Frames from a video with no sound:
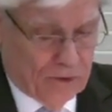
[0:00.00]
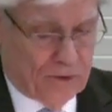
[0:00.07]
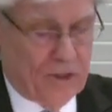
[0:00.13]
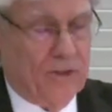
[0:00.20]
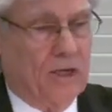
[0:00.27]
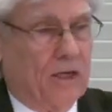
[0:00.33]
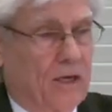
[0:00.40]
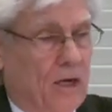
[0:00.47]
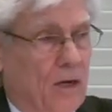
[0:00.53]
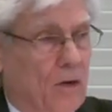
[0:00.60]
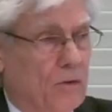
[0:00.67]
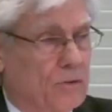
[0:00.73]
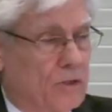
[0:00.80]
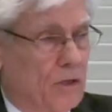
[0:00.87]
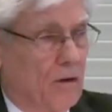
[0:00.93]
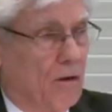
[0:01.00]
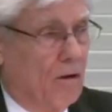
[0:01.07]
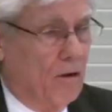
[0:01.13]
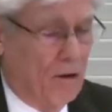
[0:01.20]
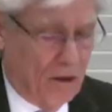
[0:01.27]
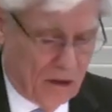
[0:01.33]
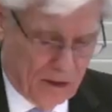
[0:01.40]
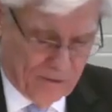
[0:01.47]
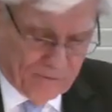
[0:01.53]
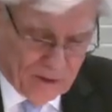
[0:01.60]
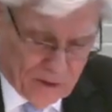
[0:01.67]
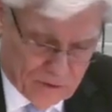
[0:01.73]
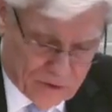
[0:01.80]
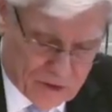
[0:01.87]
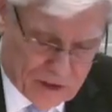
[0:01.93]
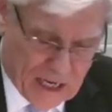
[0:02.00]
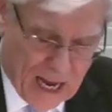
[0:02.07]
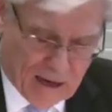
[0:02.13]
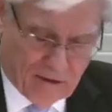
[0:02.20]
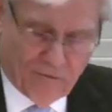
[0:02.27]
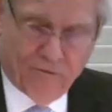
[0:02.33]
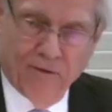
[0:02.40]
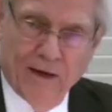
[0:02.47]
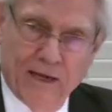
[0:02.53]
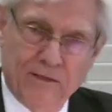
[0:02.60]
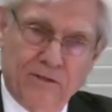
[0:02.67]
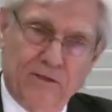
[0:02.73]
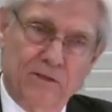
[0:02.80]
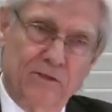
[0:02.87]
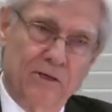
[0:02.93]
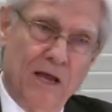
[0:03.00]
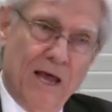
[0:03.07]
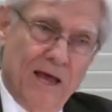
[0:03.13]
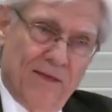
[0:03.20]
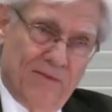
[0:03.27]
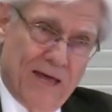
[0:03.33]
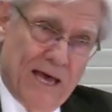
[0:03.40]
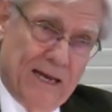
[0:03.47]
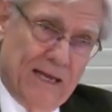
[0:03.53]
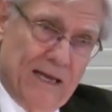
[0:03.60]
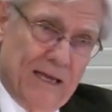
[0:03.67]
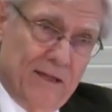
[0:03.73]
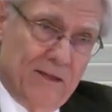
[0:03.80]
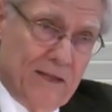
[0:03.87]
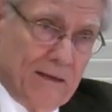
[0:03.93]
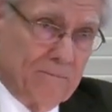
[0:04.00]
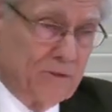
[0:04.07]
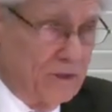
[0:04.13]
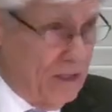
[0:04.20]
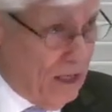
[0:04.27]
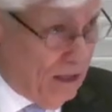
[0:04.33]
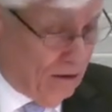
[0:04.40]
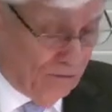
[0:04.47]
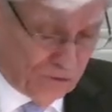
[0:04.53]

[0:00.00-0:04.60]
and the goats, and all of those sacrifices that in themselves